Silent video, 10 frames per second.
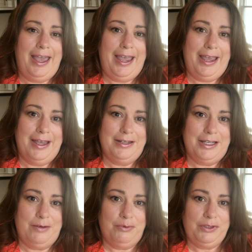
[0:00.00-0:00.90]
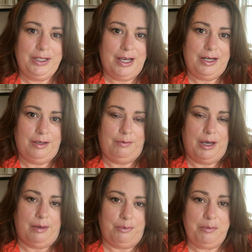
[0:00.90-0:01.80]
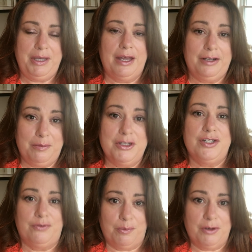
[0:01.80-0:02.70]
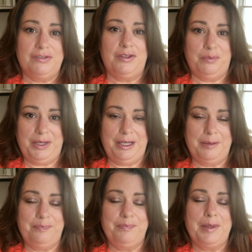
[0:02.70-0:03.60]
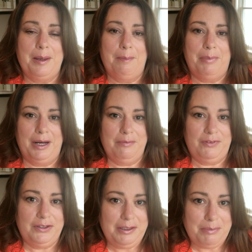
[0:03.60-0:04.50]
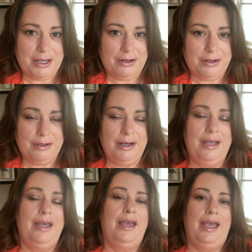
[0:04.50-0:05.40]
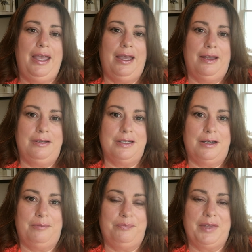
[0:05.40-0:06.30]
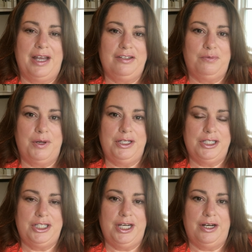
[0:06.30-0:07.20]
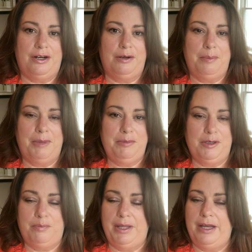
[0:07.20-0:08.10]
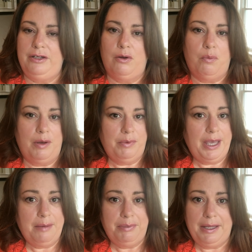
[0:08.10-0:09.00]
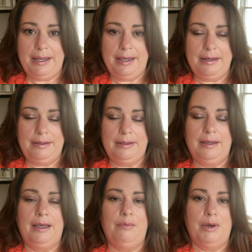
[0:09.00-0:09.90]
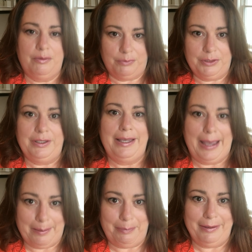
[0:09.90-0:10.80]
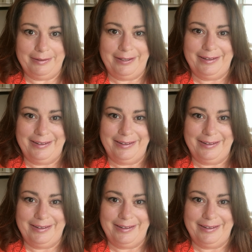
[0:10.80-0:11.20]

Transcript: And it really kind of put me out of commission for most of the week. But I'm feeling better, and I just wanted to share my meal plan, you know, what we had planned and what really happened.